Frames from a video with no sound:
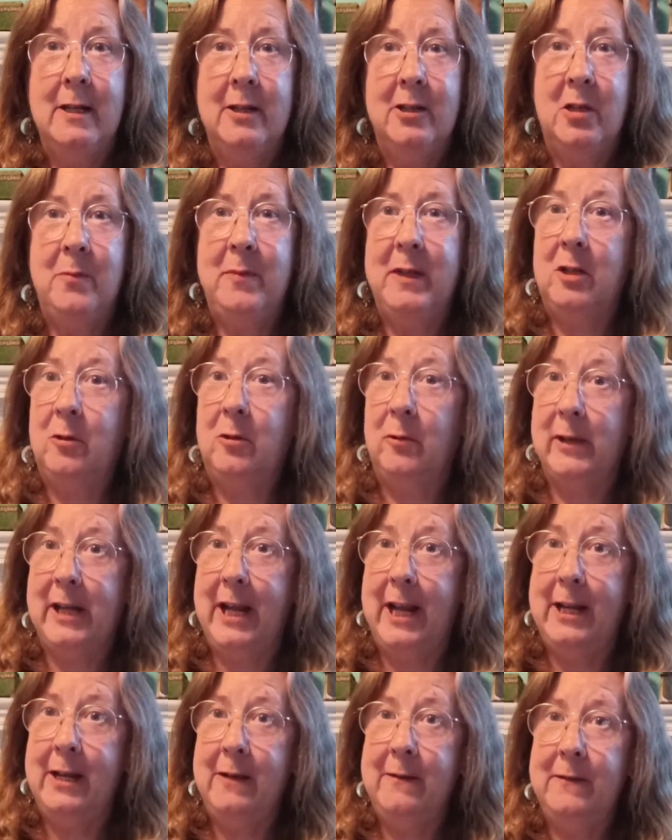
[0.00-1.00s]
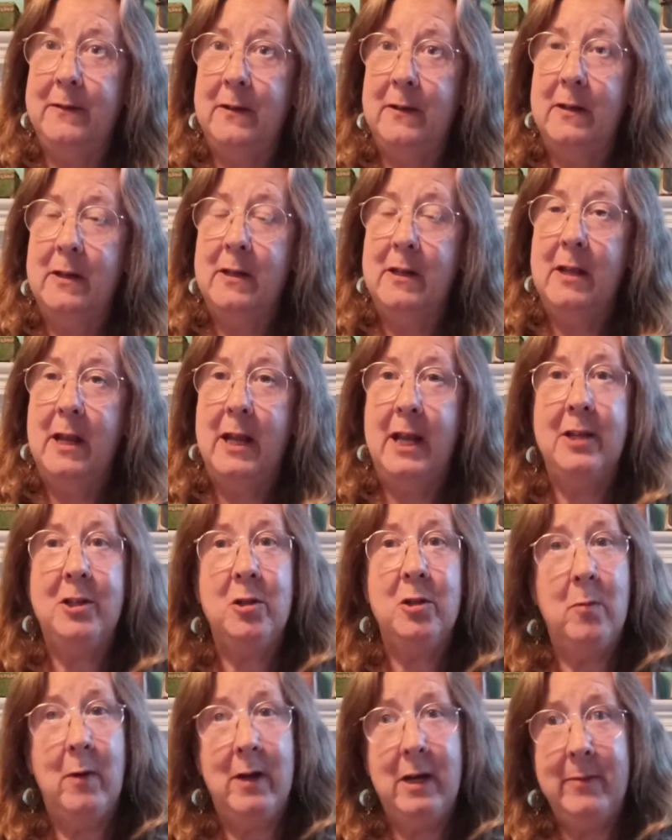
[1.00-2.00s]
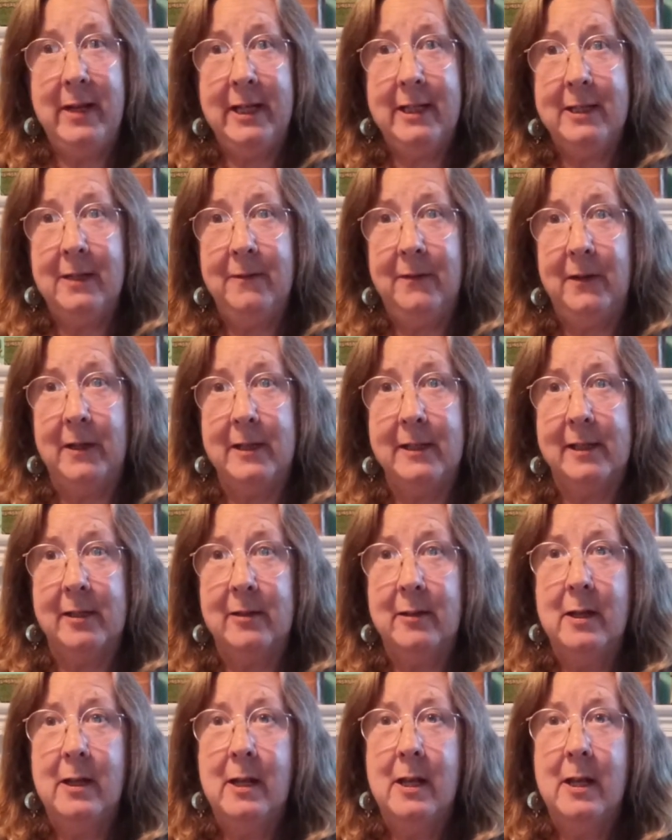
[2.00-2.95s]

to be creative, and to want to make a difference.